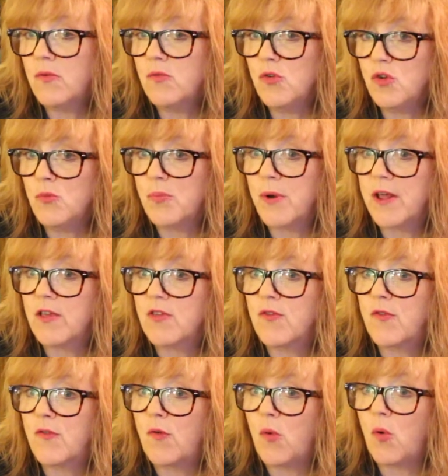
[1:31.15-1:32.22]
rubrics
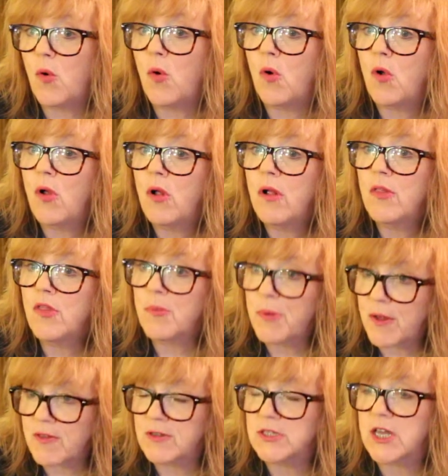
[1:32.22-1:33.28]
for the
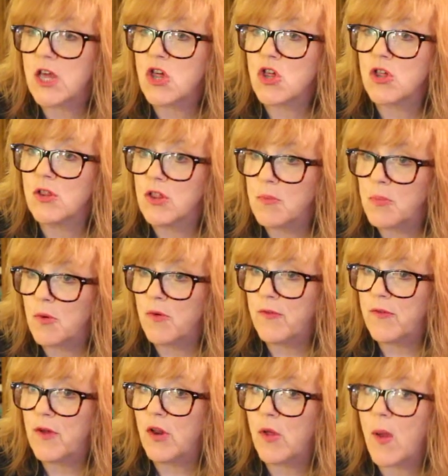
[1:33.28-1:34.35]
presentation in the
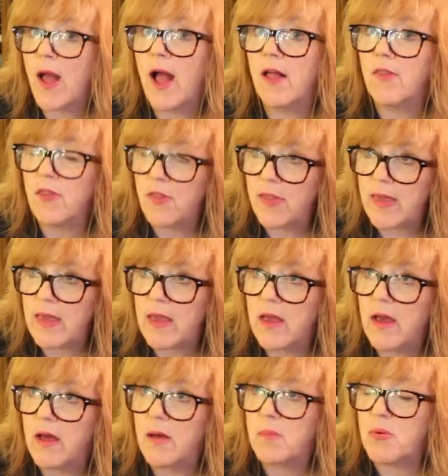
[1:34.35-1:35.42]
portfolio and the
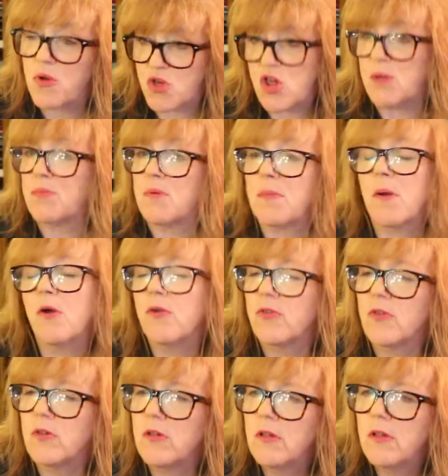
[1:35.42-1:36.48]
project proposal.